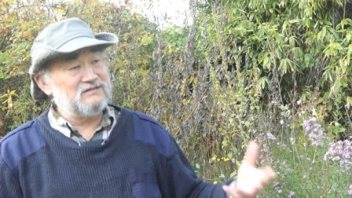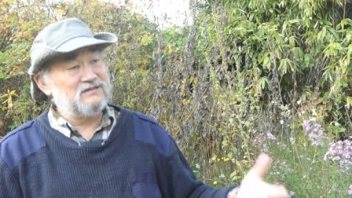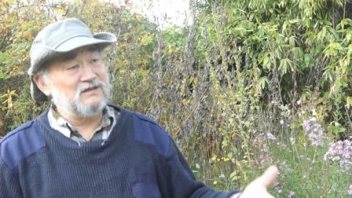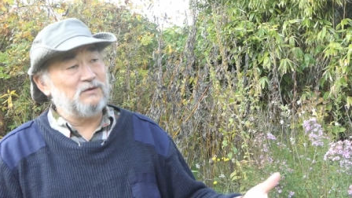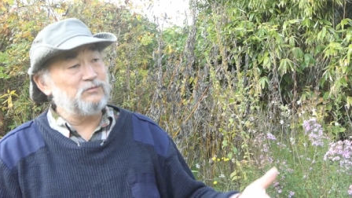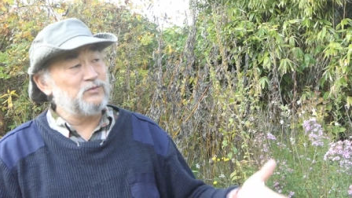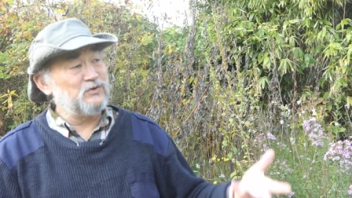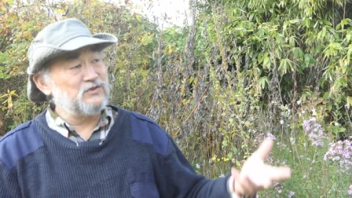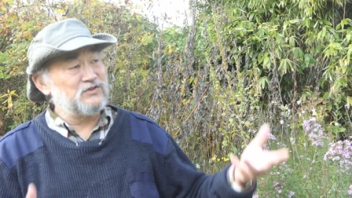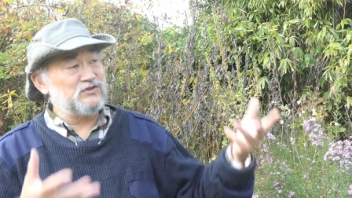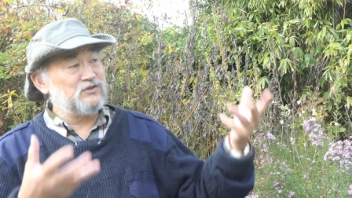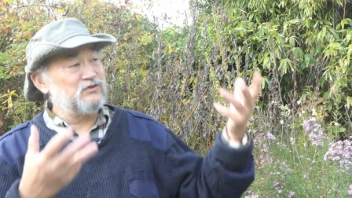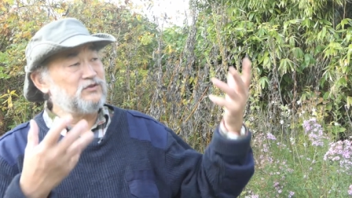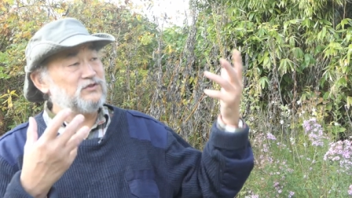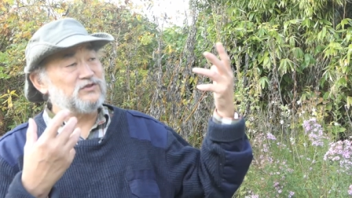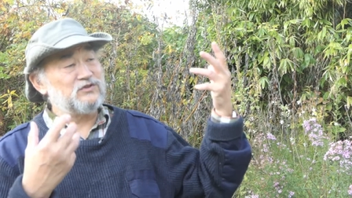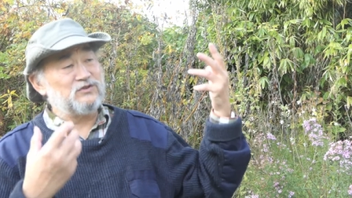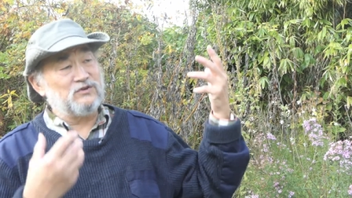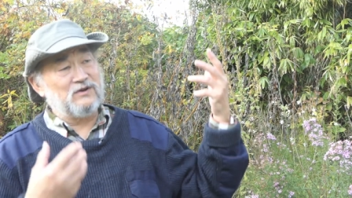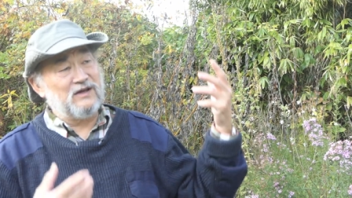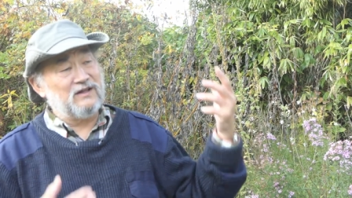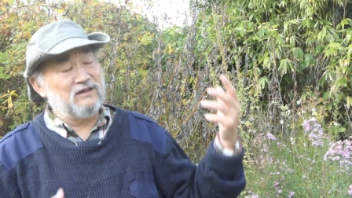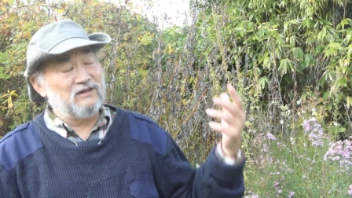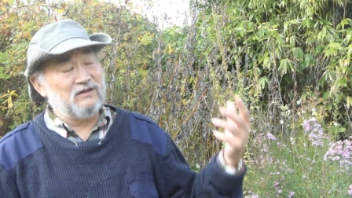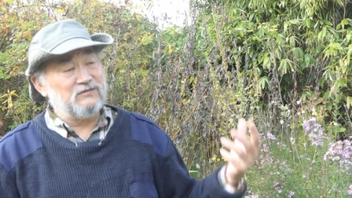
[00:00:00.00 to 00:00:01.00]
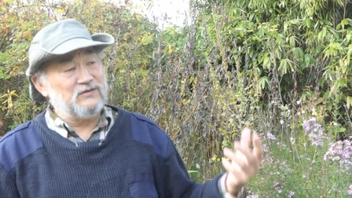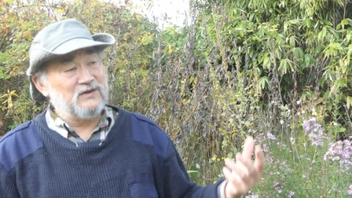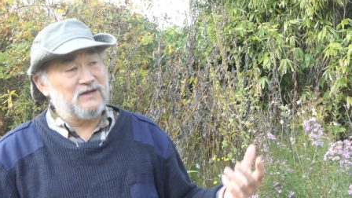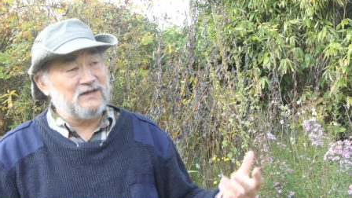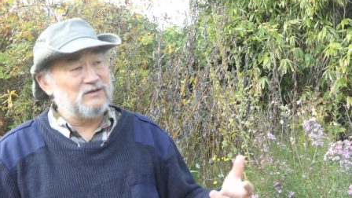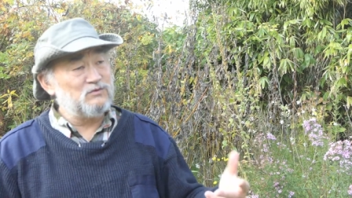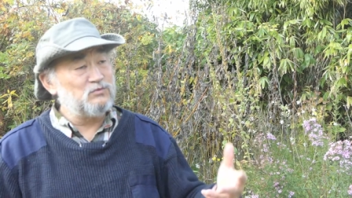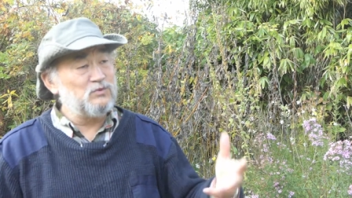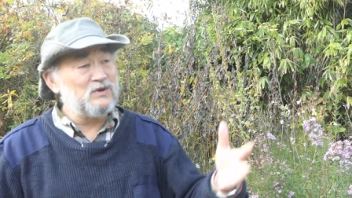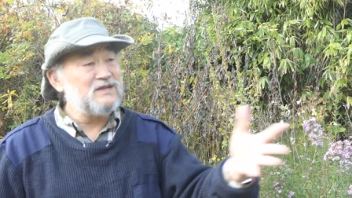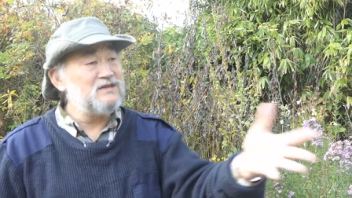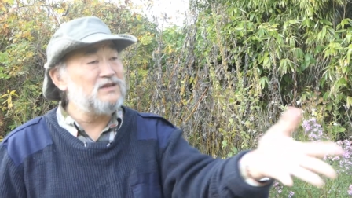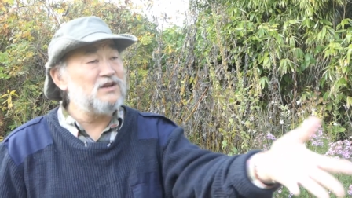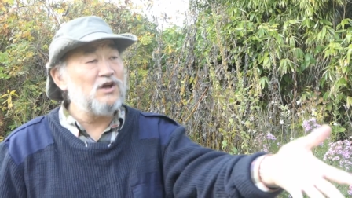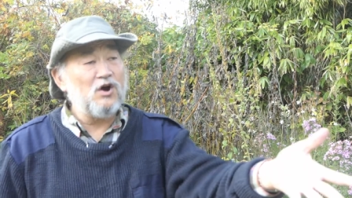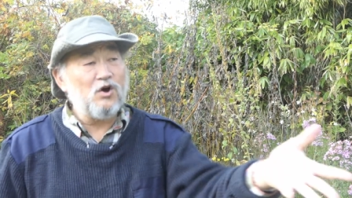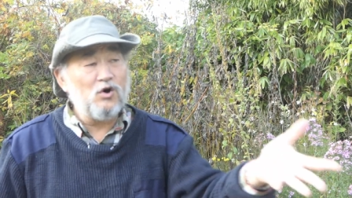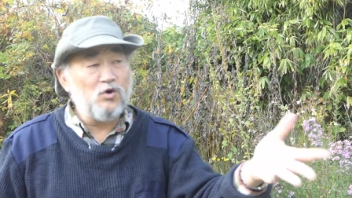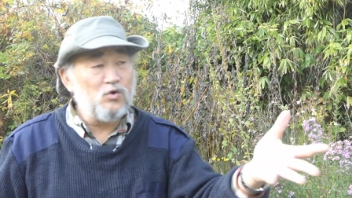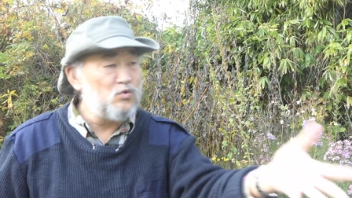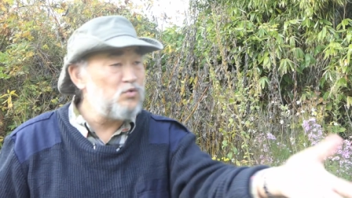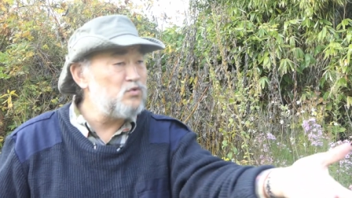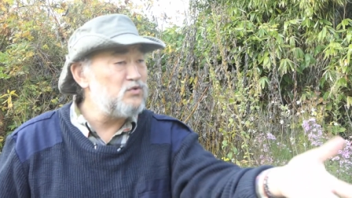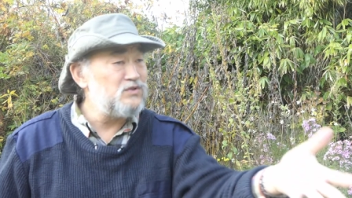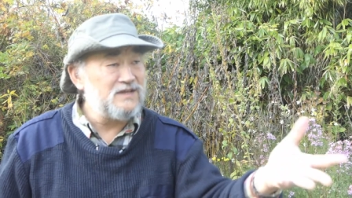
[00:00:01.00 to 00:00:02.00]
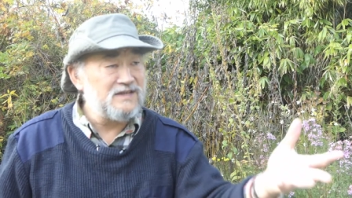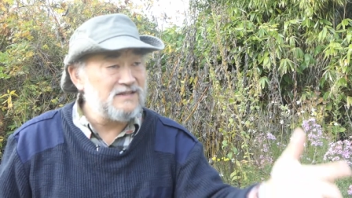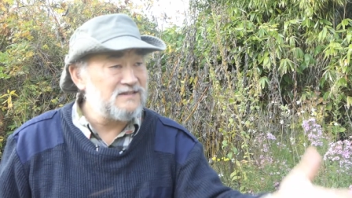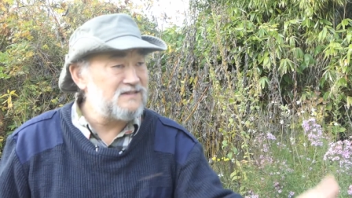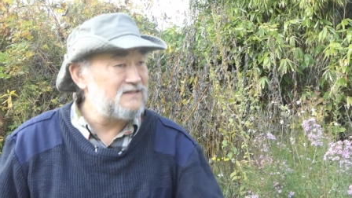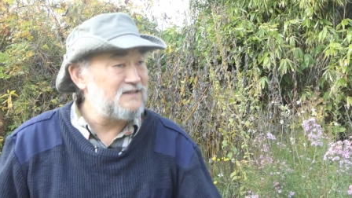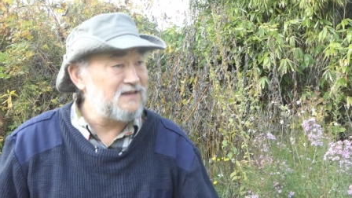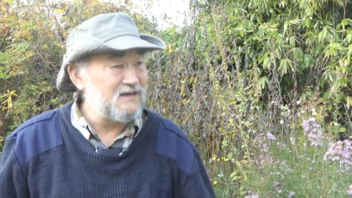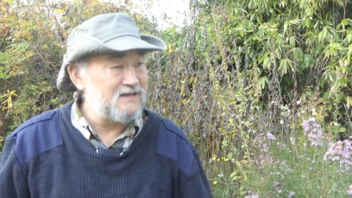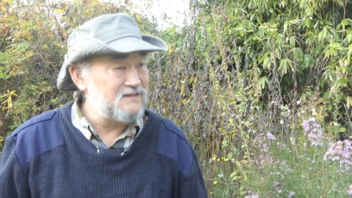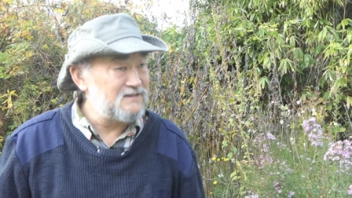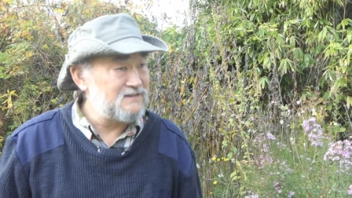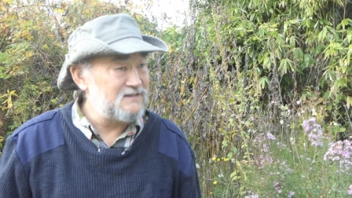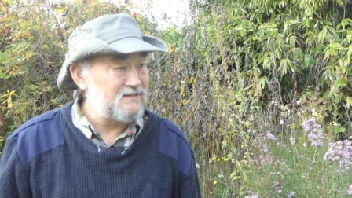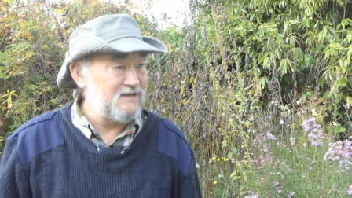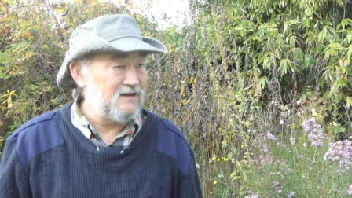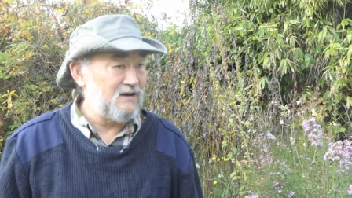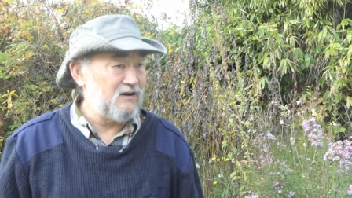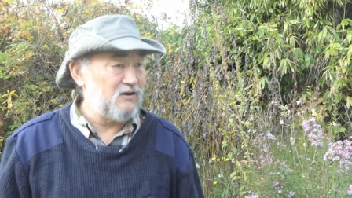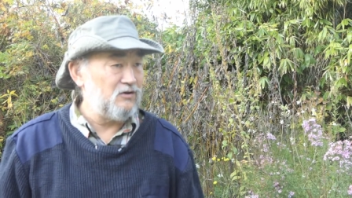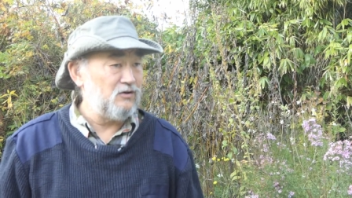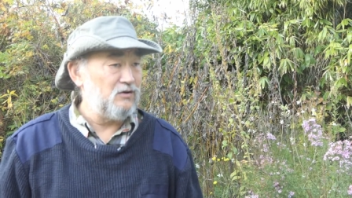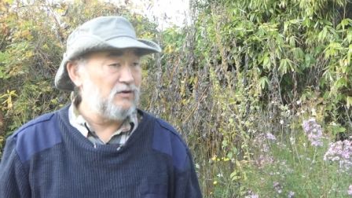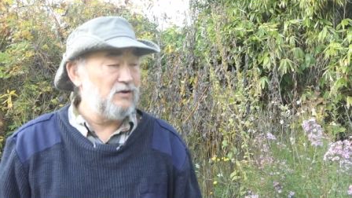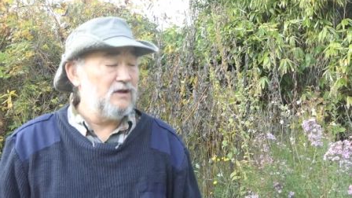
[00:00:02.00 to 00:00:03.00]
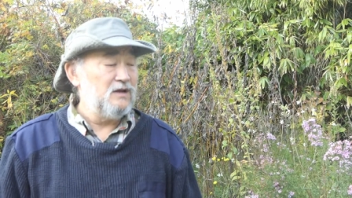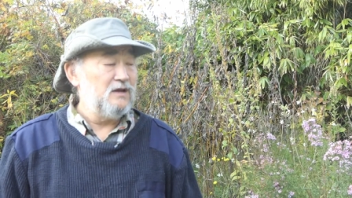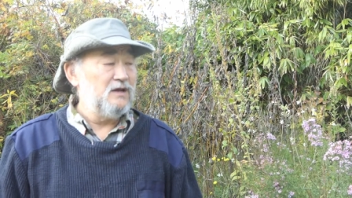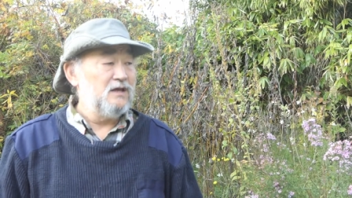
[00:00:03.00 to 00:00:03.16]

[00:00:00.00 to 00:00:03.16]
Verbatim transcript: temperatures are elevated. We know these things now.